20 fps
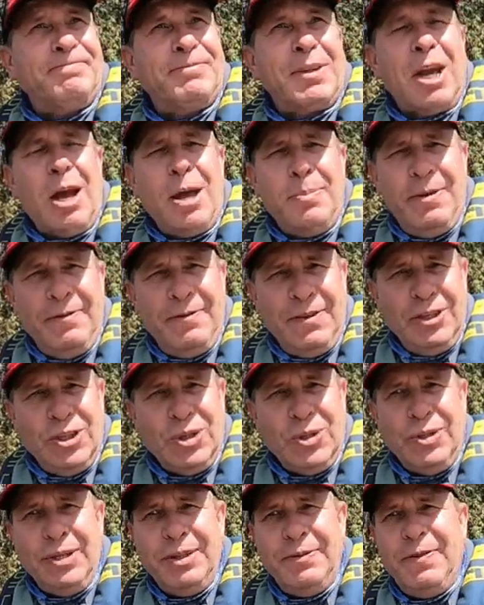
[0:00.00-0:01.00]
Hope you've
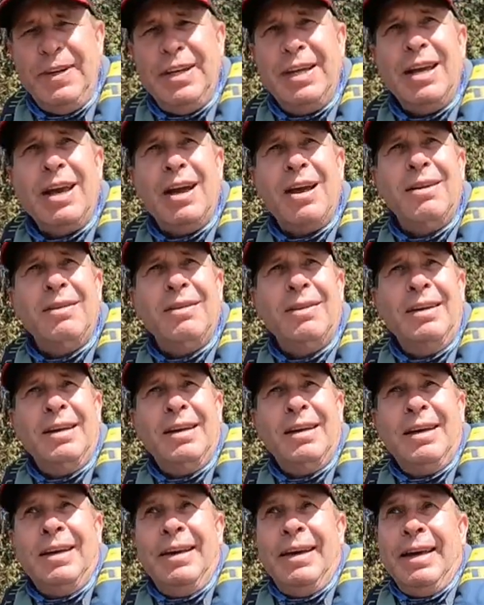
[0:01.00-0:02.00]
enjoyed the video,
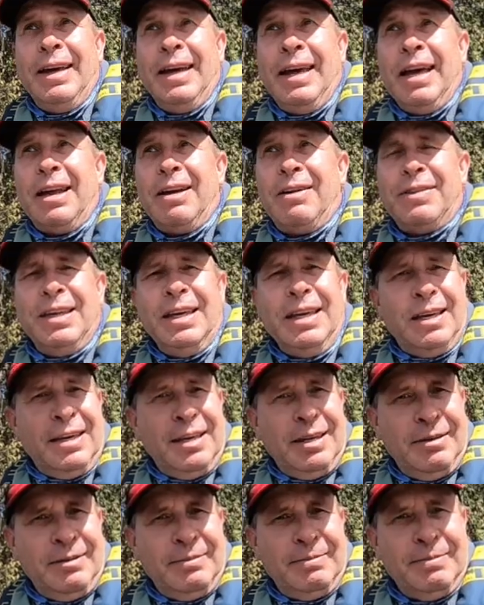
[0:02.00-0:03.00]
and I
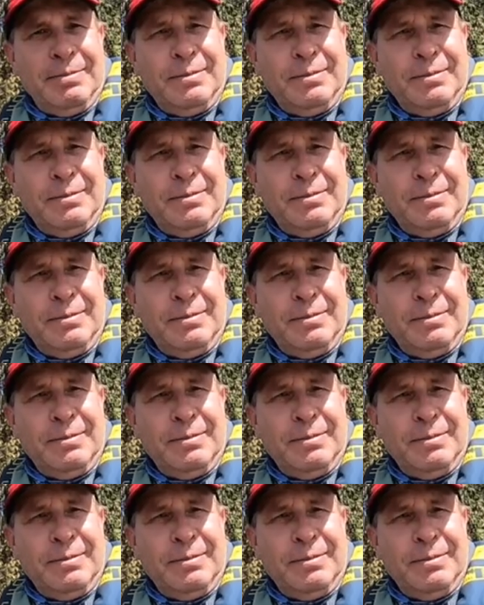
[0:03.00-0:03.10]
think